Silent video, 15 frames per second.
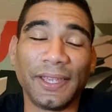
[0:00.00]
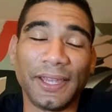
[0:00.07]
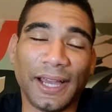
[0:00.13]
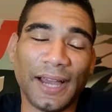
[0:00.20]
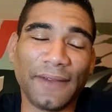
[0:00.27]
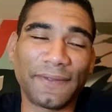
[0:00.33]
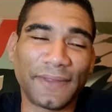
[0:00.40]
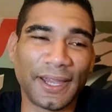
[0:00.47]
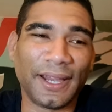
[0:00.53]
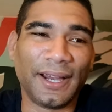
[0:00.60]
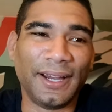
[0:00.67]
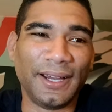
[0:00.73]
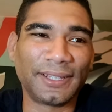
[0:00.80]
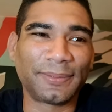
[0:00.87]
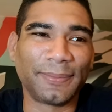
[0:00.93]
After I
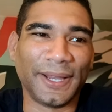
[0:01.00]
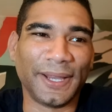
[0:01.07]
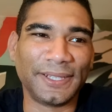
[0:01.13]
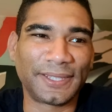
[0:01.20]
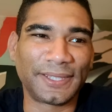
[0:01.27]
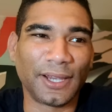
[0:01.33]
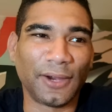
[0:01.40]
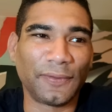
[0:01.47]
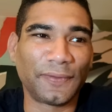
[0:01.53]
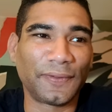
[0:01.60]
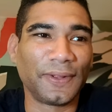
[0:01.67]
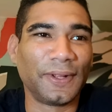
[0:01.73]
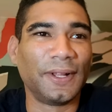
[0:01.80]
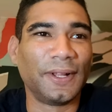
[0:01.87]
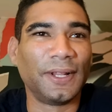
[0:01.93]
hurt myself,
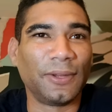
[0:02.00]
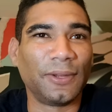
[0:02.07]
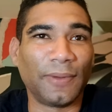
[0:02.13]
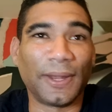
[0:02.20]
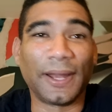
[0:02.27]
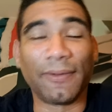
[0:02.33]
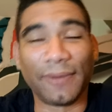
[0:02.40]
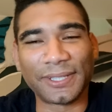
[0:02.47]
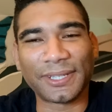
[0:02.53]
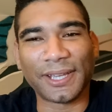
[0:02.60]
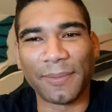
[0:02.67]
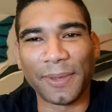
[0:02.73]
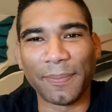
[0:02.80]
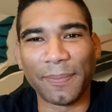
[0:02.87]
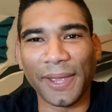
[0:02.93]
when I was
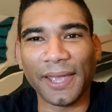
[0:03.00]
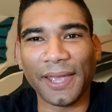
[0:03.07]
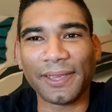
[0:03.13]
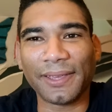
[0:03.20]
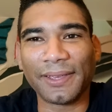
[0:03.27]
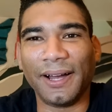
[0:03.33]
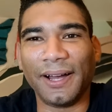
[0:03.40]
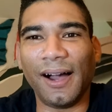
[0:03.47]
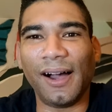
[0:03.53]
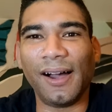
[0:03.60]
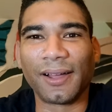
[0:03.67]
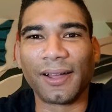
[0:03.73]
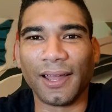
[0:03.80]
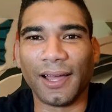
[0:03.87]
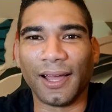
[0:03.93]
coming back,
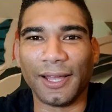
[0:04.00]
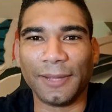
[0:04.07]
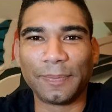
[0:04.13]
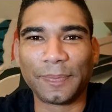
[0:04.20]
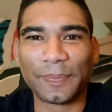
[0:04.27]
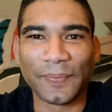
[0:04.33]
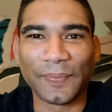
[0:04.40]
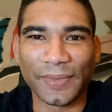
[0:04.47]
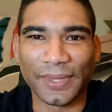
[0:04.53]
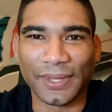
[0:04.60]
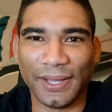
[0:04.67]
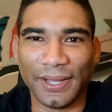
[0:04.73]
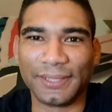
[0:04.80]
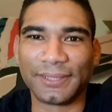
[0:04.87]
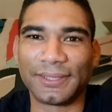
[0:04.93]
Angla,
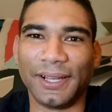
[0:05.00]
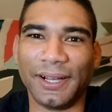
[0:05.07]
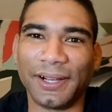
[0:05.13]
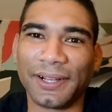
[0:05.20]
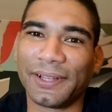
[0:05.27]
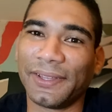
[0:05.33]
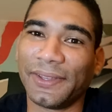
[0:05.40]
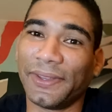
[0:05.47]
unsung.